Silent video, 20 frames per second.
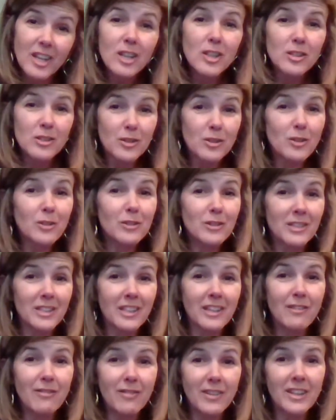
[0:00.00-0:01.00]

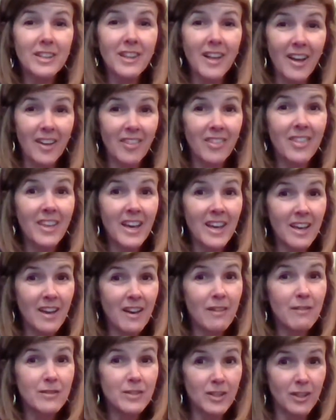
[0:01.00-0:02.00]
certainly feel like they
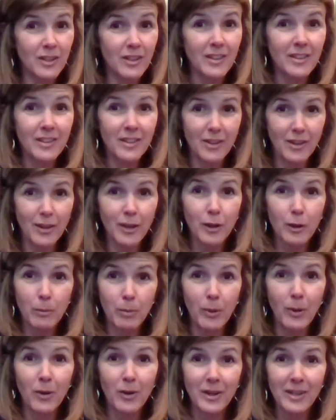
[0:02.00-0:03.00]
have done their
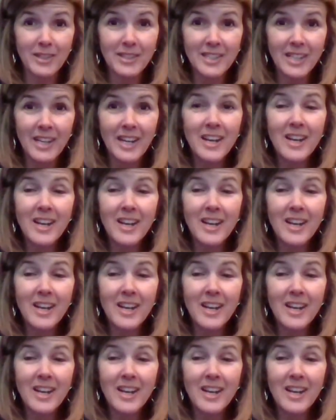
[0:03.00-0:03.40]
part.